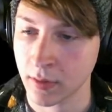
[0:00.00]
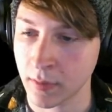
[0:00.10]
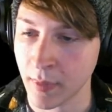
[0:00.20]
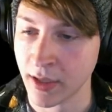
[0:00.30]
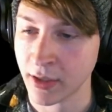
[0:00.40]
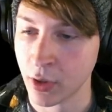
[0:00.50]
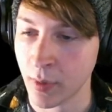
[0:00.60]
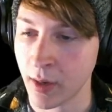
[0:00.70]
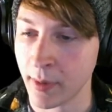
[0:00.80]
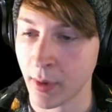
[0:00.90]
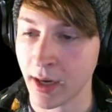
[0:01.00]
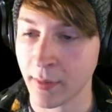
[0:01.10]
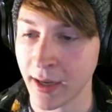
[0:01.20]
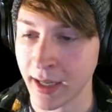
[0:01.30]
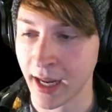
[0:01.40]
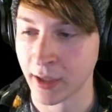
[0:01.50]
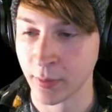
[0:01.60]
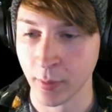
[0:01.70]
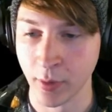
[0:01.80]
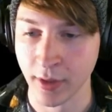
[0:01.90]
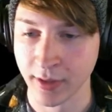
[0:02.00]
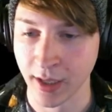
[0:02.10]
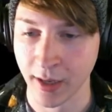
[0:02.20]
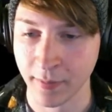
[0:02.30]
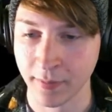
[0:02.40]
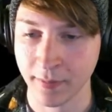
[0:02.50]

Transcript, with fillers: Mason, you better be ready to make it expert mode this time.